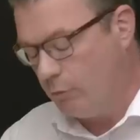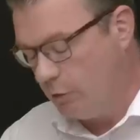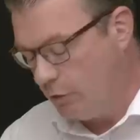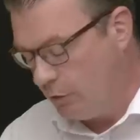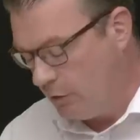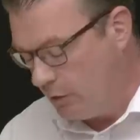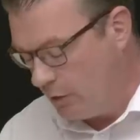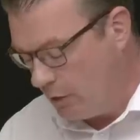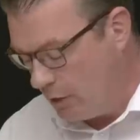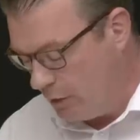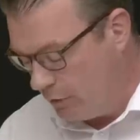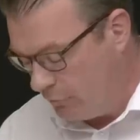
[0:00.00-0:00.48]
one
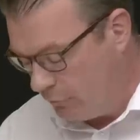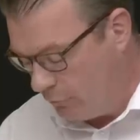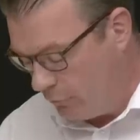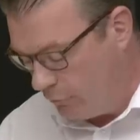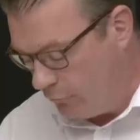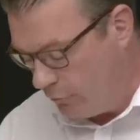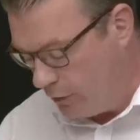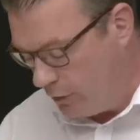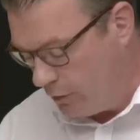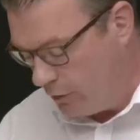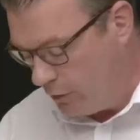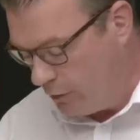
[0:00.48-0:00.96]
of the gigs
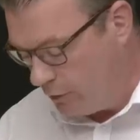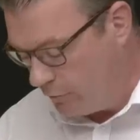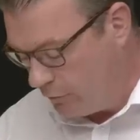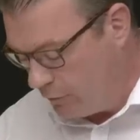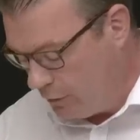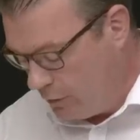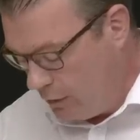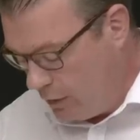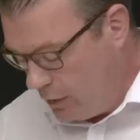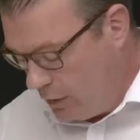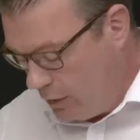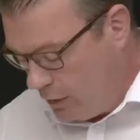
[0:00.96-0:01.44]
with Reynolds,
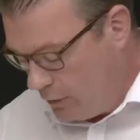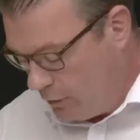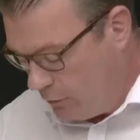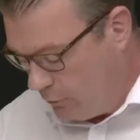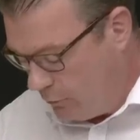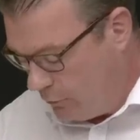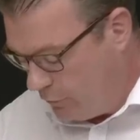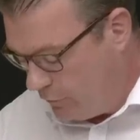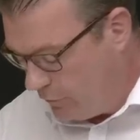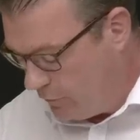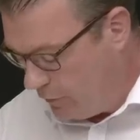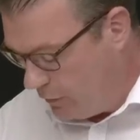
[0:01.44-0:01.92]
there
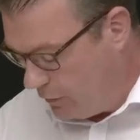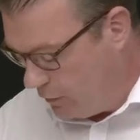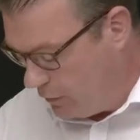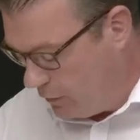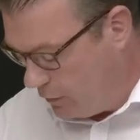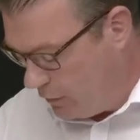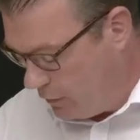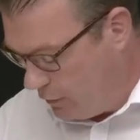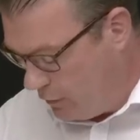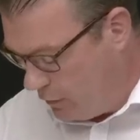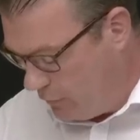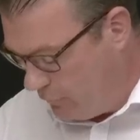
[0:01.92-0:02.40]
was
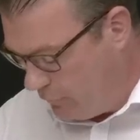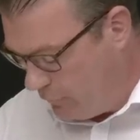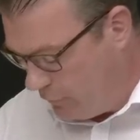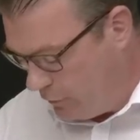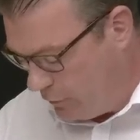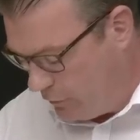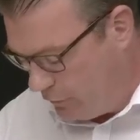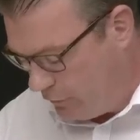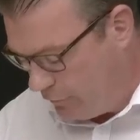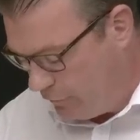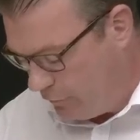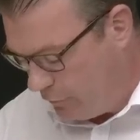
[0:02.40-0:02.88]
an
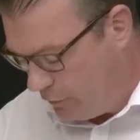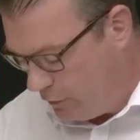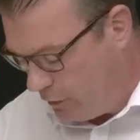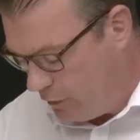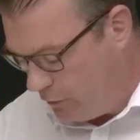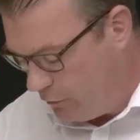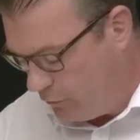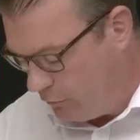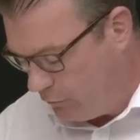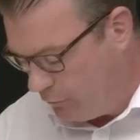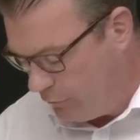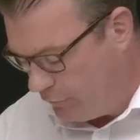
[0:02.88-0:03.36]
invoice for
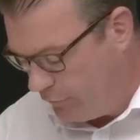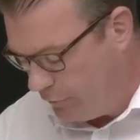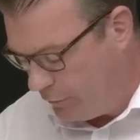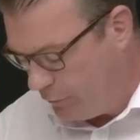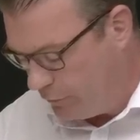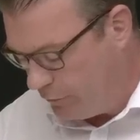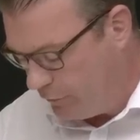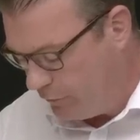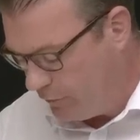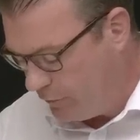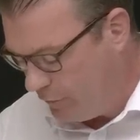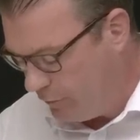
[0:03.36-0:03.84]

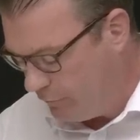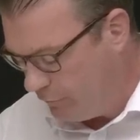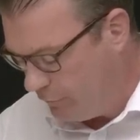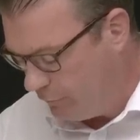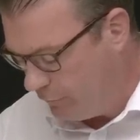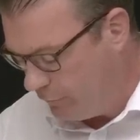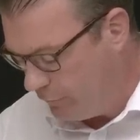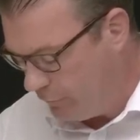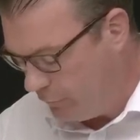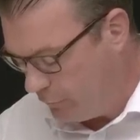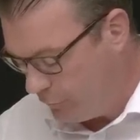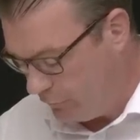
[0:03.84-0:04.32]

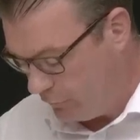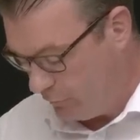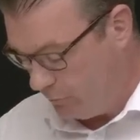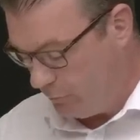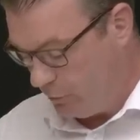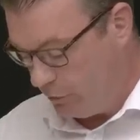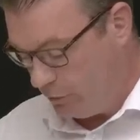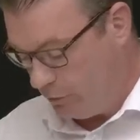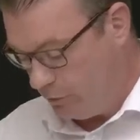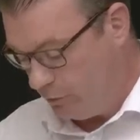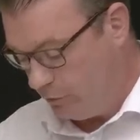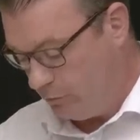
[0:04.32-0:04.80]
847 for
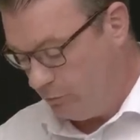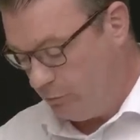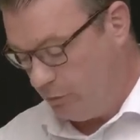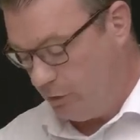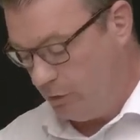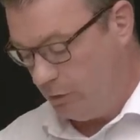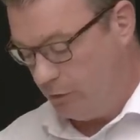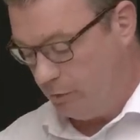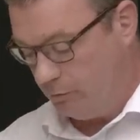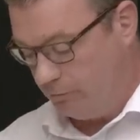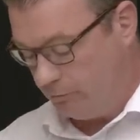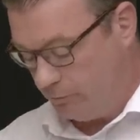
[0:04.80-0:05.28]
somebody to
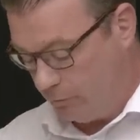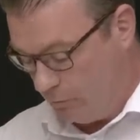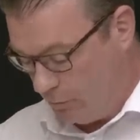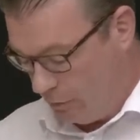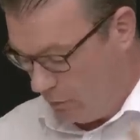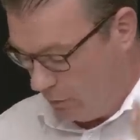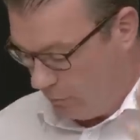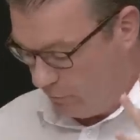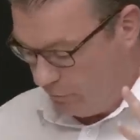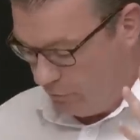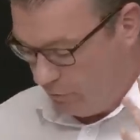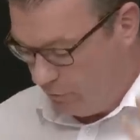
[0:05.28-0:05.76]
be
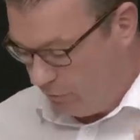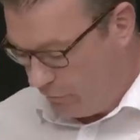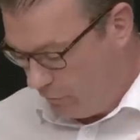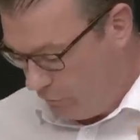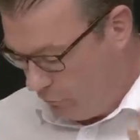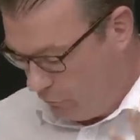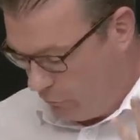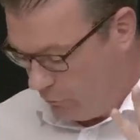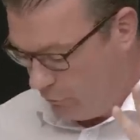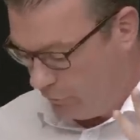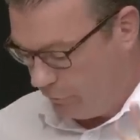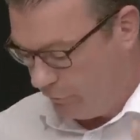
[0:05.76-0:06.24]

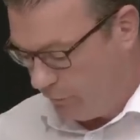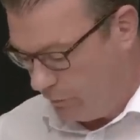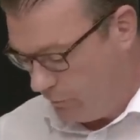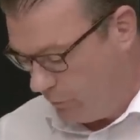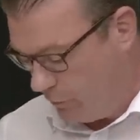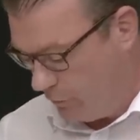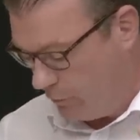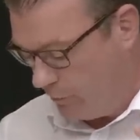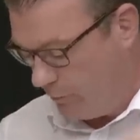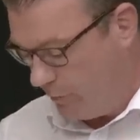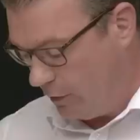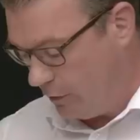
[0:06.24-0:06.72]
assist you or
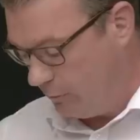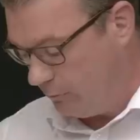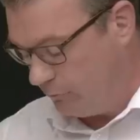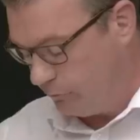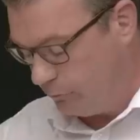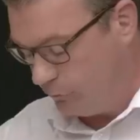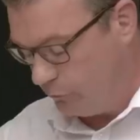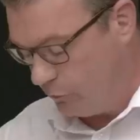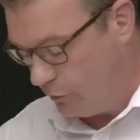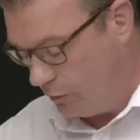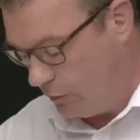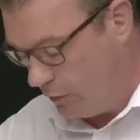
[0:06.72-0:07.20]
something. You
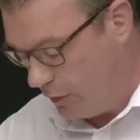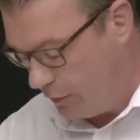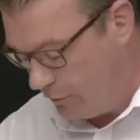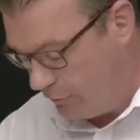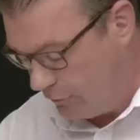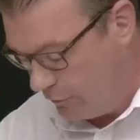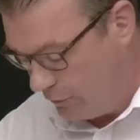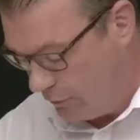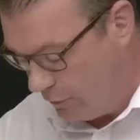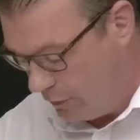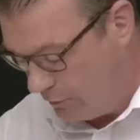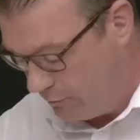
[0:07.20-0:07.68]
might draw a
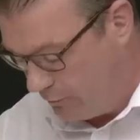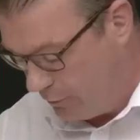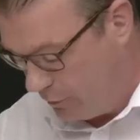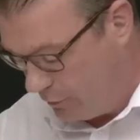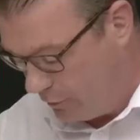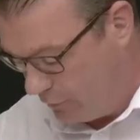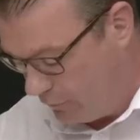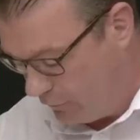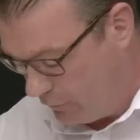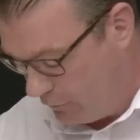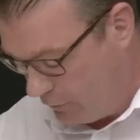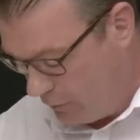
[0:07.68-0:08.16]
light on that
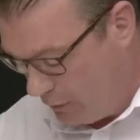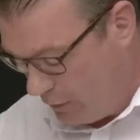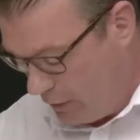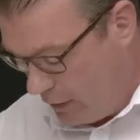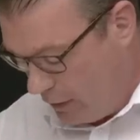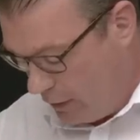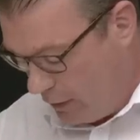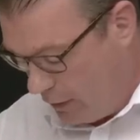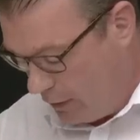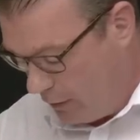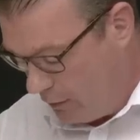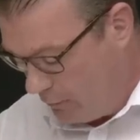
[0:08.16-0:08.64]
because
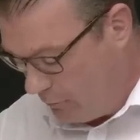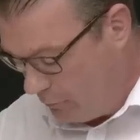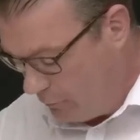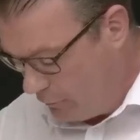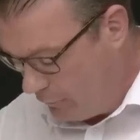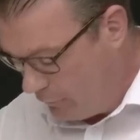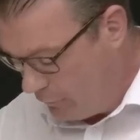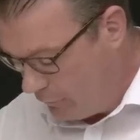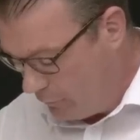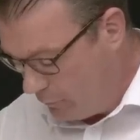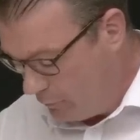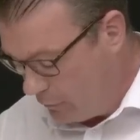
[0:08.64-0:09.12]
a number
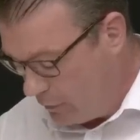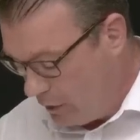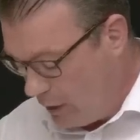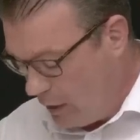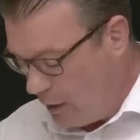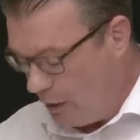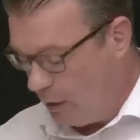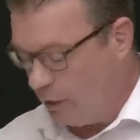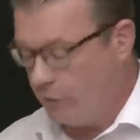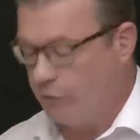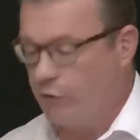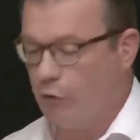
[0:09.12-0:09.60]
of us would.
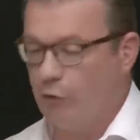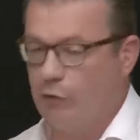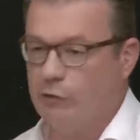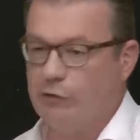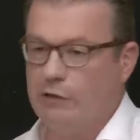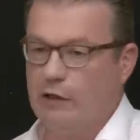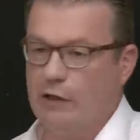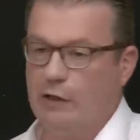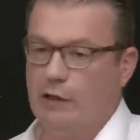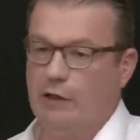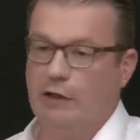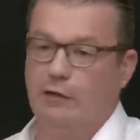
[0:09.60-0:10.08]
And
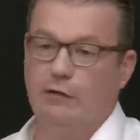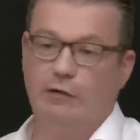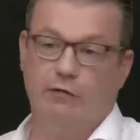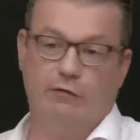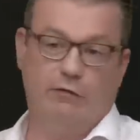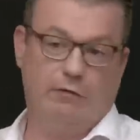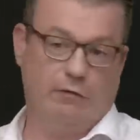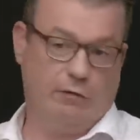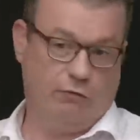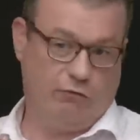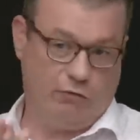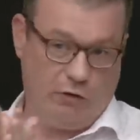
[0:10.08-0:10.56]
thirdly, and
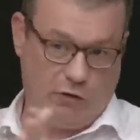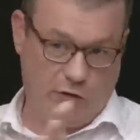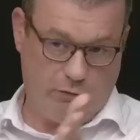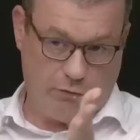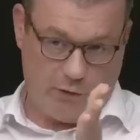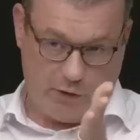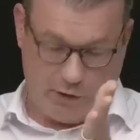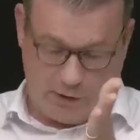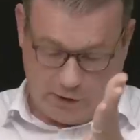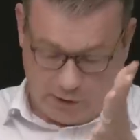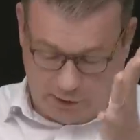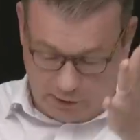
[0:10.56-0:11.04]
this
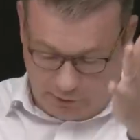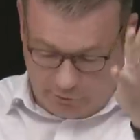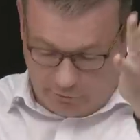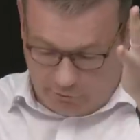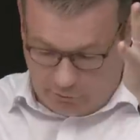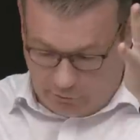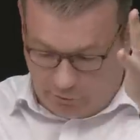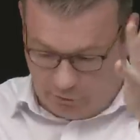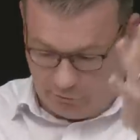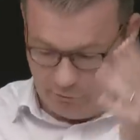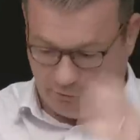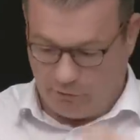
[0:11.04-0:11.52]
genuine,
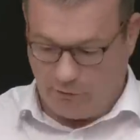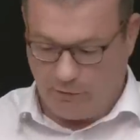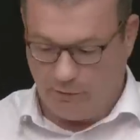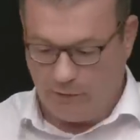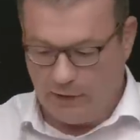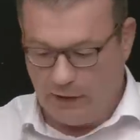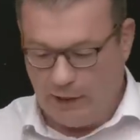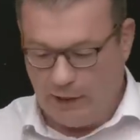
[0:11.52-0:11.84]
honest question,